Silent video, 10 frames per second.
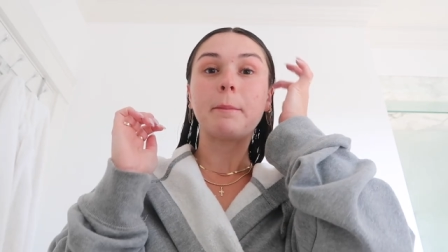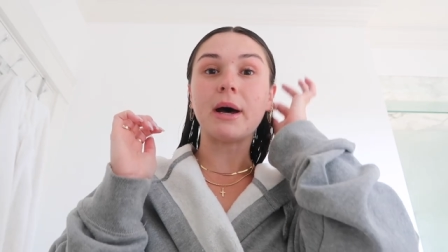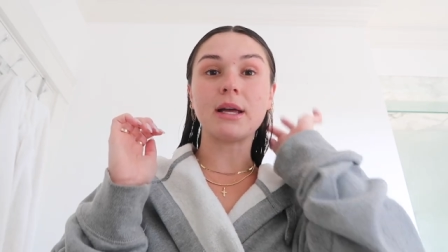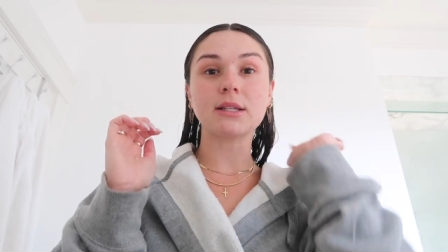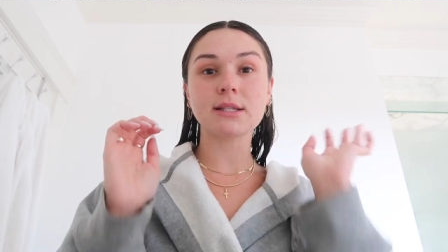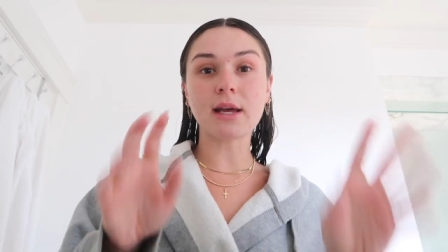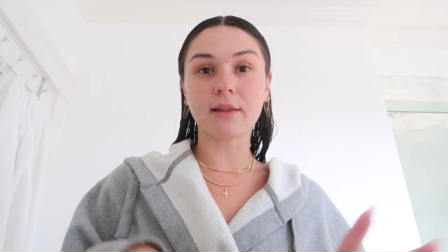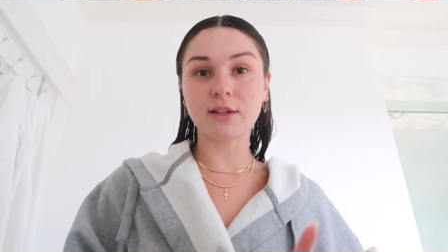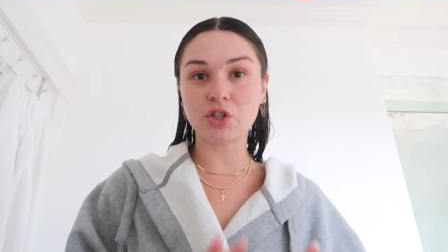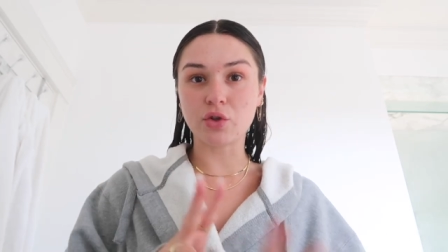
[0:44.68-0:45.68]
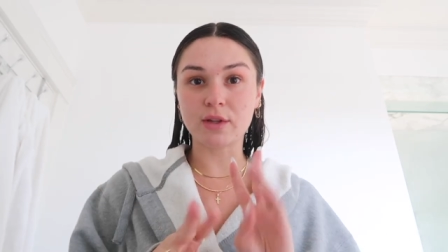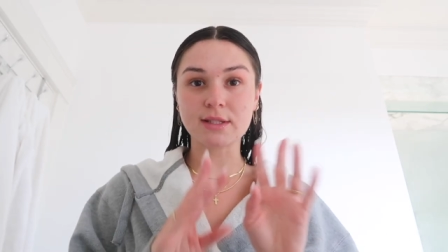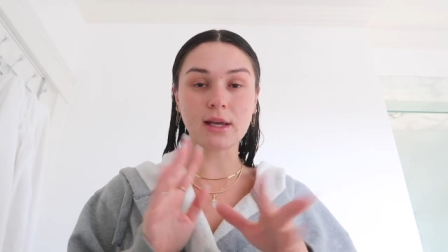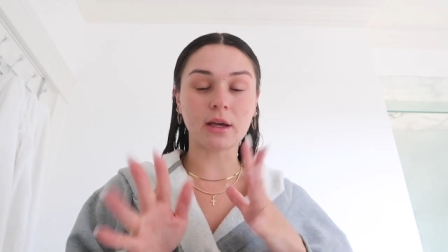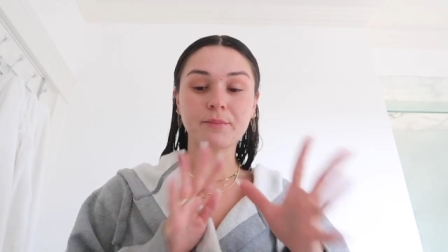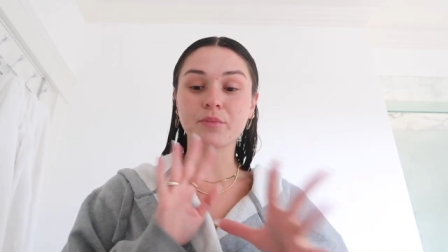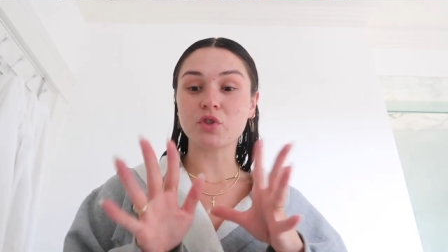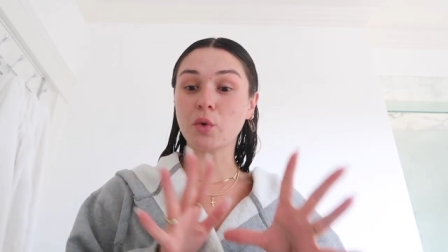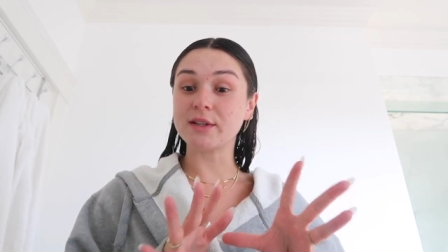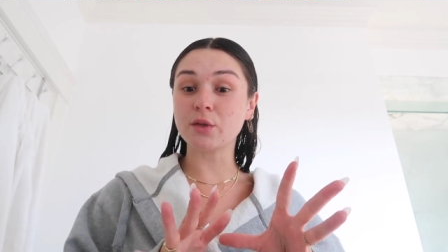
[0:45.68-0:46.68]
but I like to do this
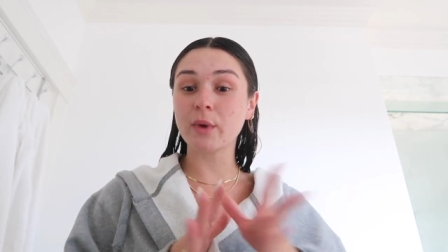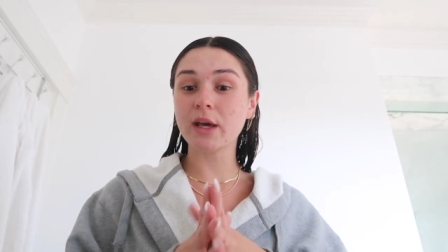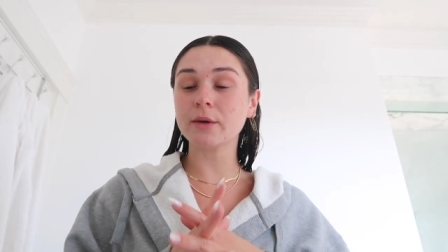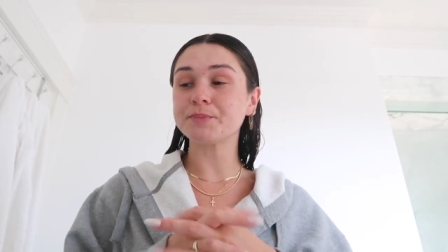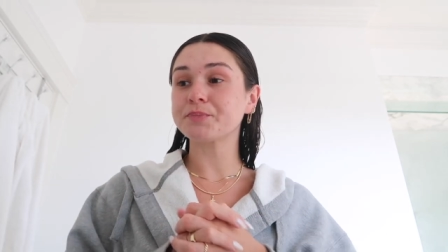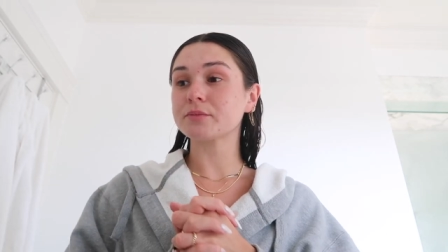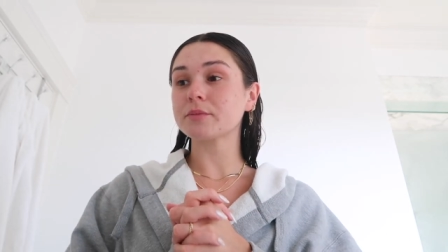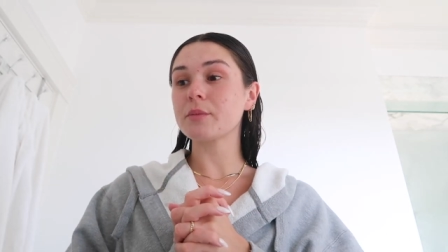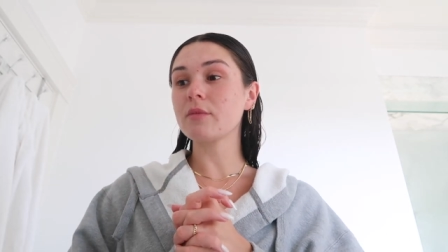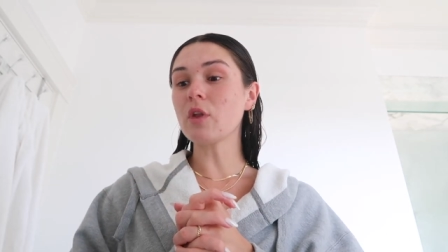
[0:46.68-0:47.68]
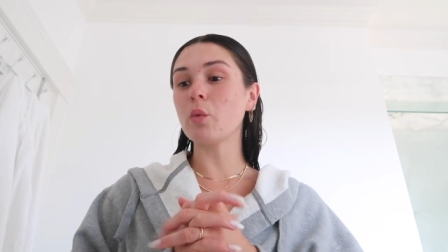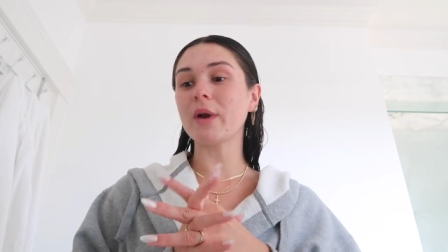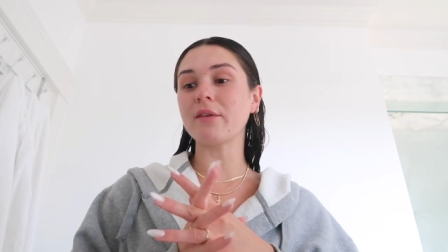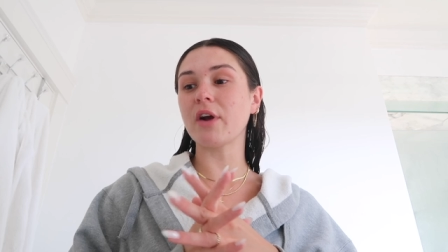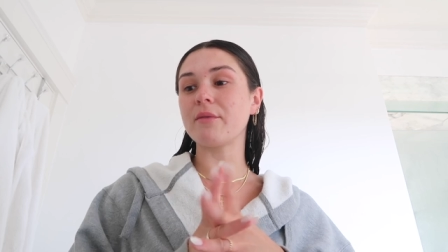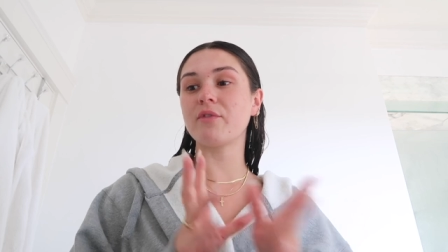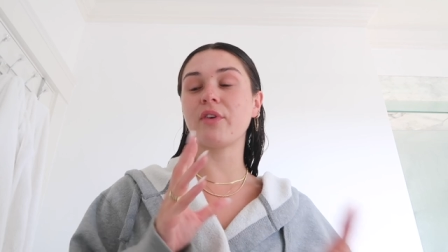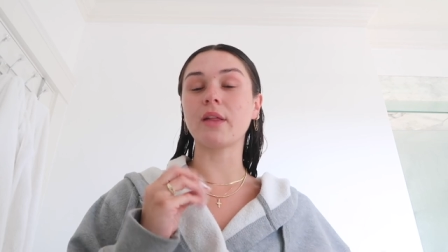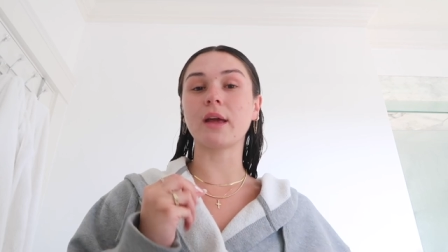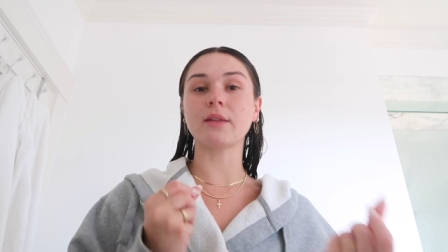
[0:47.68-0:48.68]
like twice a week whenever I'm
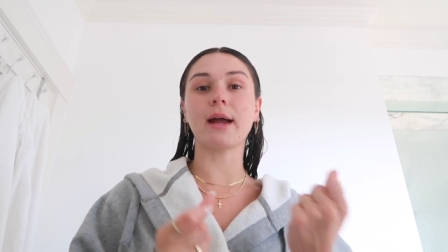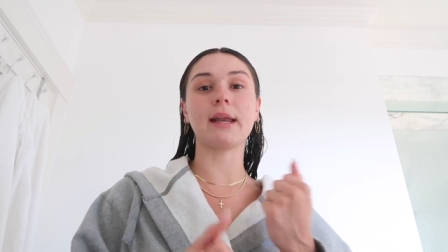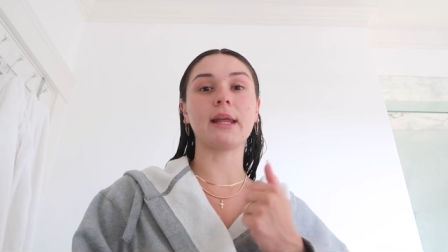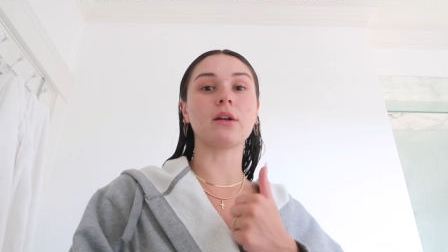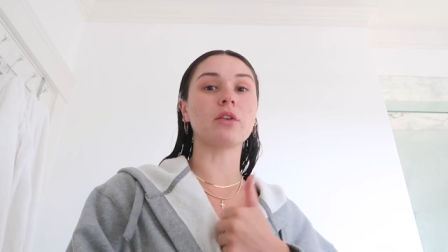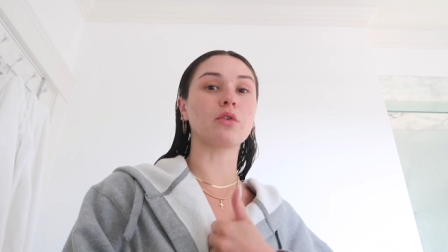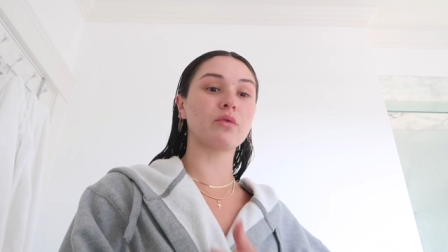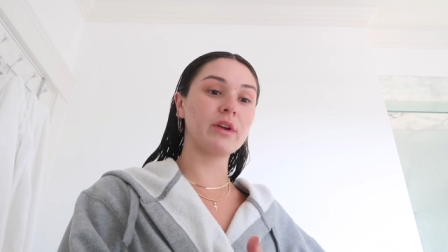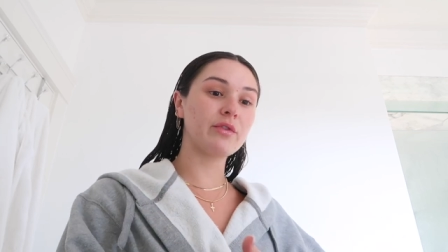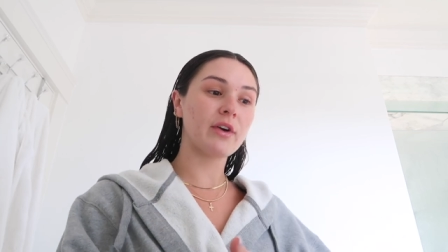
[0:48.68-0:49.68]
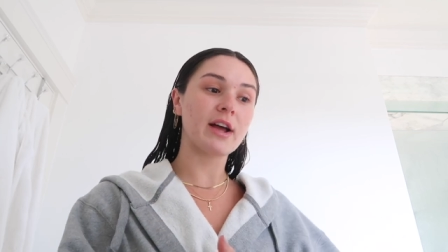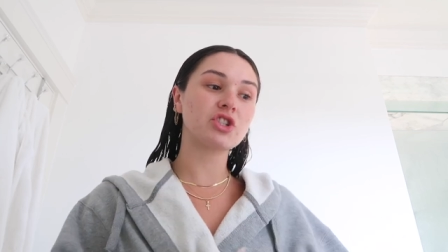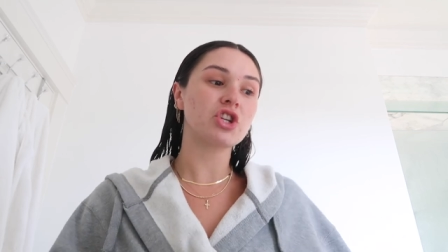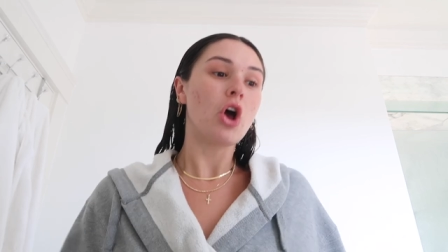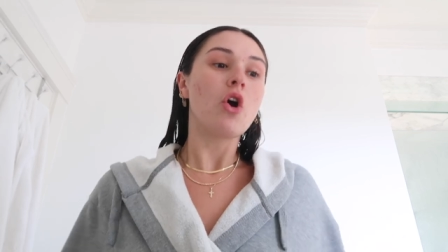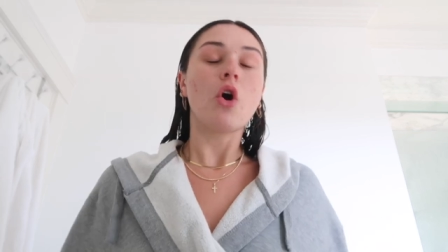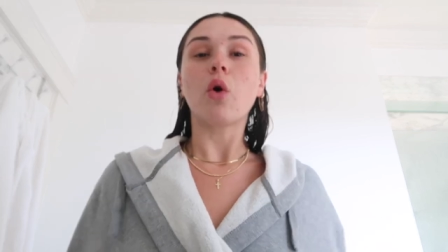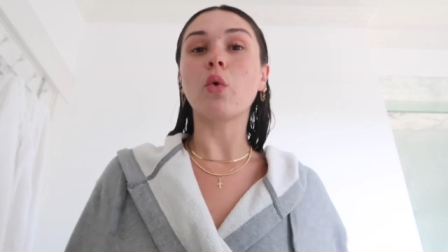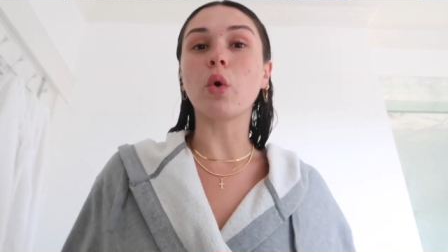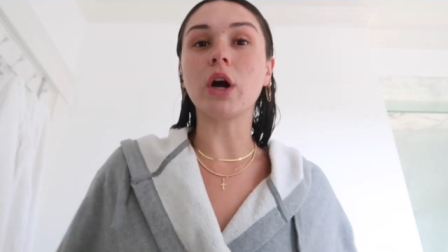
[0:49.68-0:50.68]
feeling like I need a little refresh
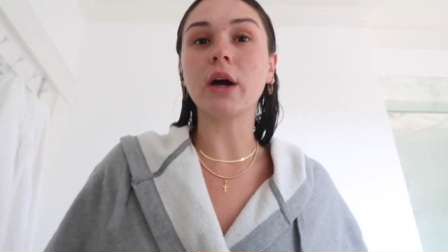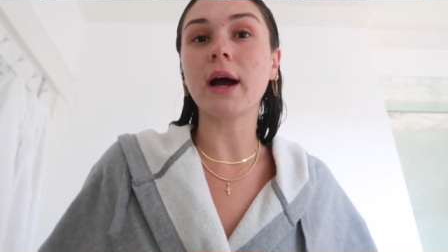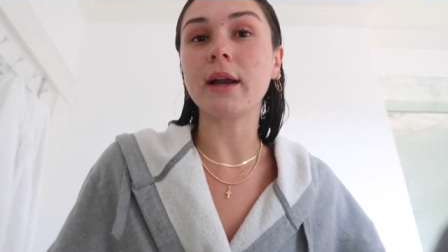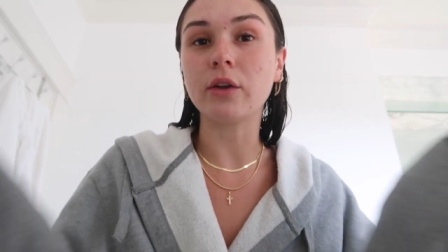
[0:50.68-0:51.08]
or I